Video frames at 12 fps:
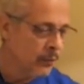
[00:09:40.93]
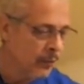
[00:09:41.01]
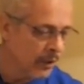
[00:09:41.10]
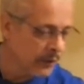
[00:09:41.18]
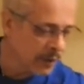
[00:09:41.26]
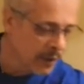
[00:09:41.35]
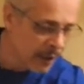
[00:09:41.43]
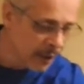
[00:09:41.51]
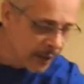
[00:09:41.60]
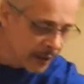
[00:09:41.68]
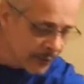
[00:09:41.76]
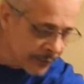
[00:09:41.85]
Well, the
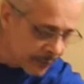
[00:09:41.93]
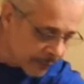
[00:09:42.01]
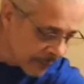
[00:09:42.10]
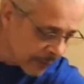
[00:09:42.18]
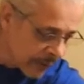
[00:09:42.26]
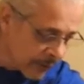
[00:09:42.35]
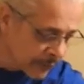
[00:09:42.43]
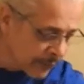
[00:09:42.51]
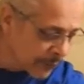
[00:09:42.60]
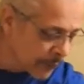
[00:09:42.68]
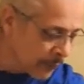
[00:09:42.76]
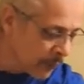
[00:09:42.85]
cards, and I'll
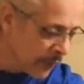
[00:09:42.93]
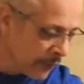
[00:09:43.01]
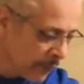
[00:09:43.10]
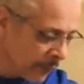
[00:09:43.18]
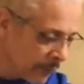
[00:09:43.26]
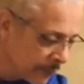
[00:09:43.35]
show you one.